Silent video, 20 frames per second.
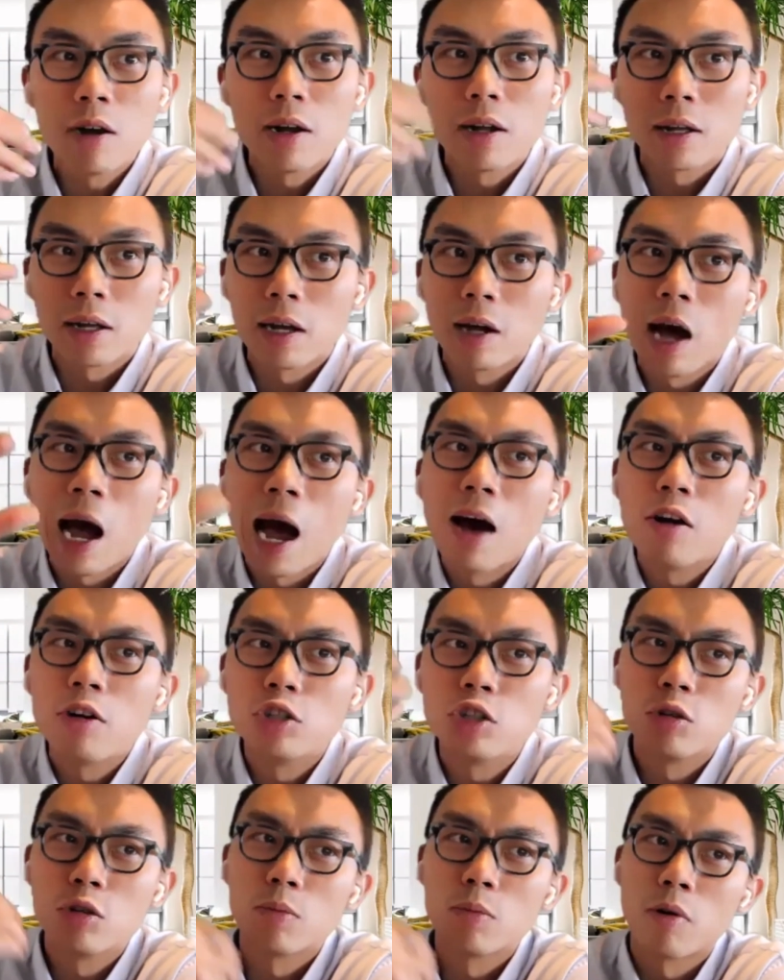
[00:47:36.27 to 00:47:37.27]
Like, how did
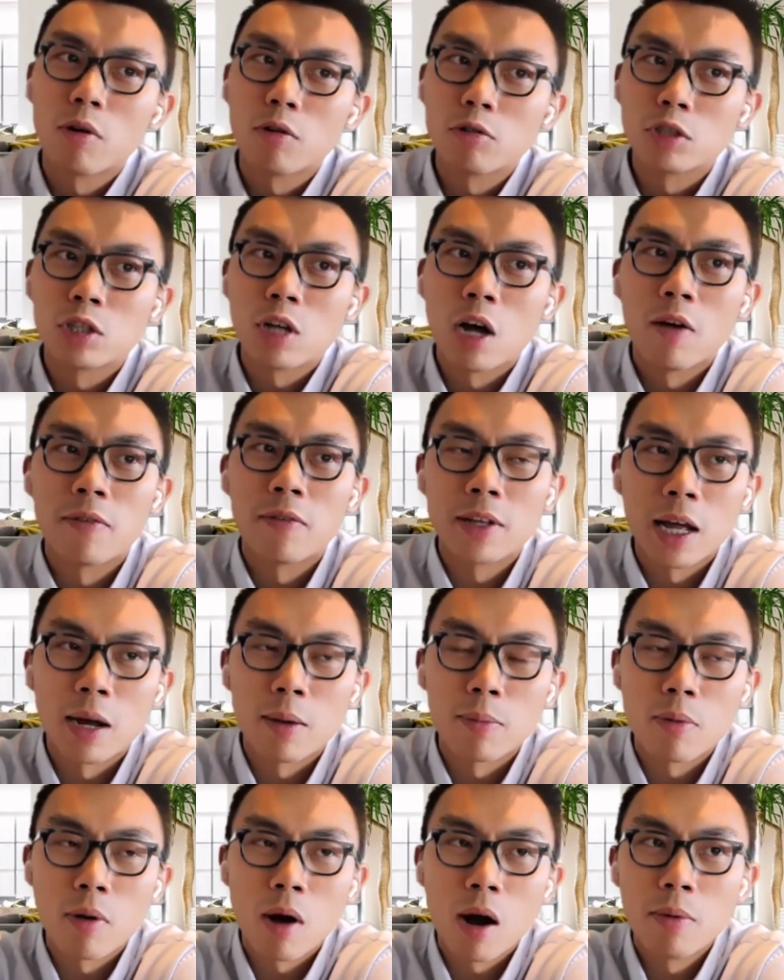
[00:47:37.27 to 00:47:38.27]
you approach solving that
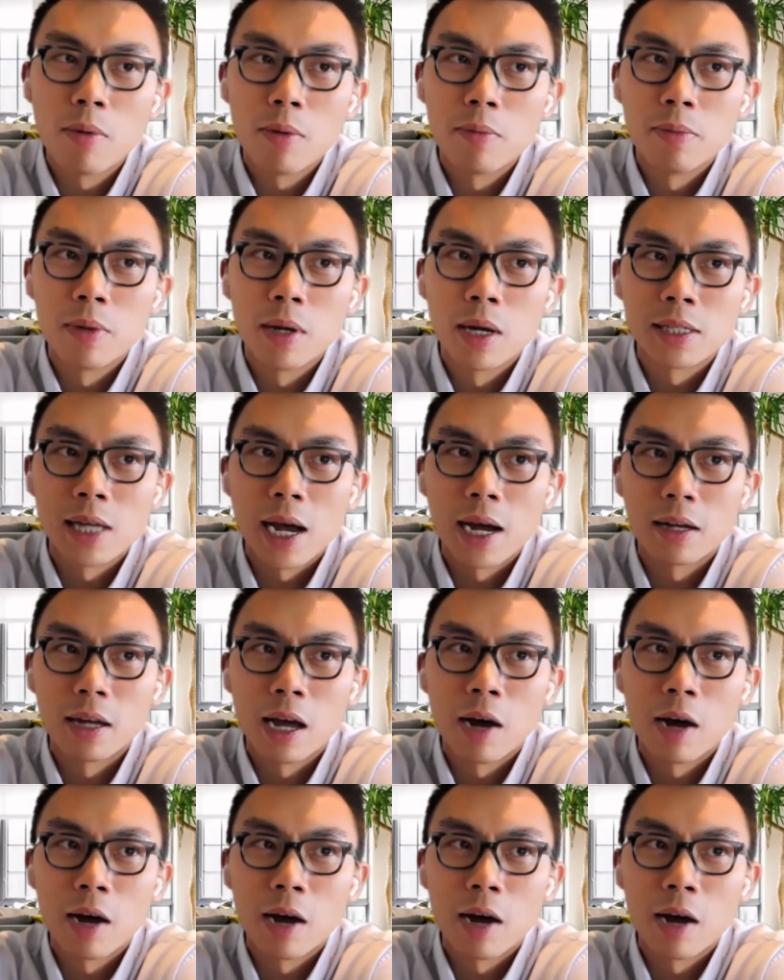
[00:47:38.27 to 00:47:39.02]
problem exactly?